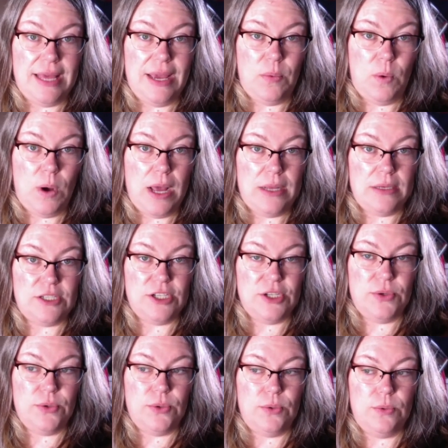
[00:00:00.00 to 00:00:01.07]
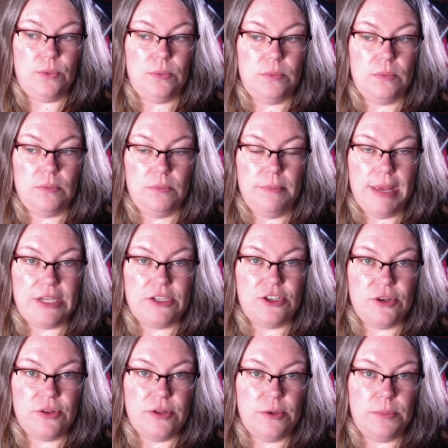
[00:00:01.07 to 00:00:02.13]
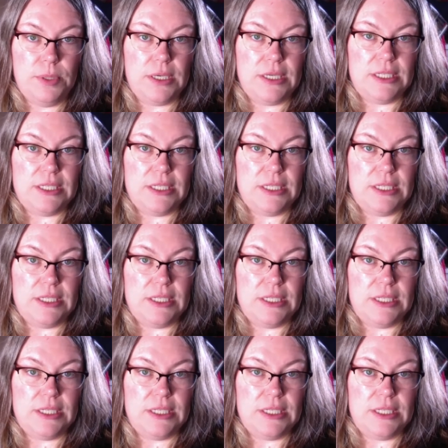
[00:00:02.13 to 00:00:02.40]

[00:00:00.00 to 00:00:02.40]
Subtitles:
They want to make sure their book